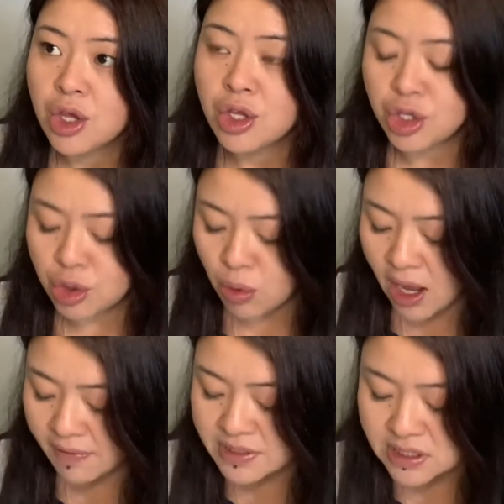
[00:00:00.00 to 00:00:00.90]
you
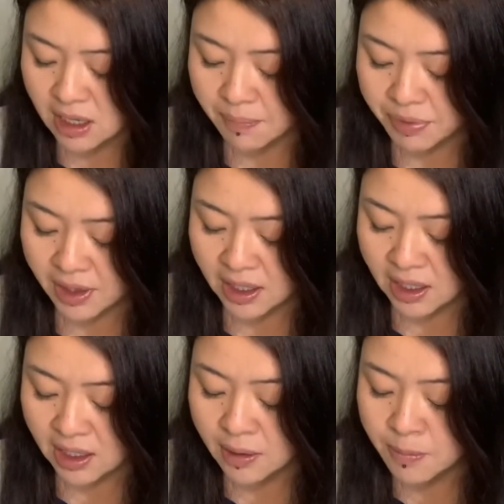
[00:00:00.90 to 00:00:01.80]
have
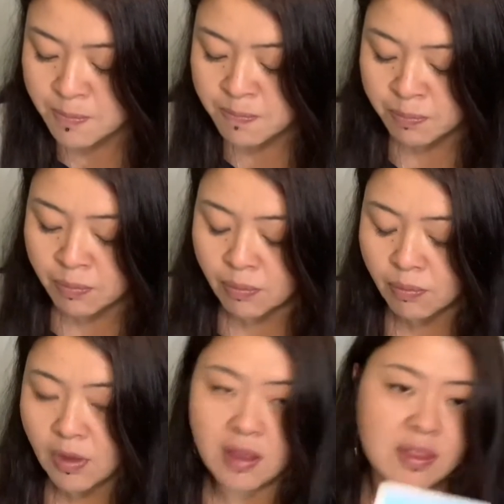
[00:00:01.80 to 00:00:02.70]
something
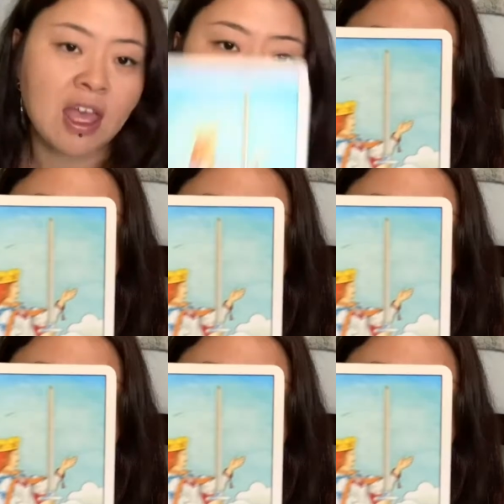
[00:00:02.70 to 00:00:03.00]
that you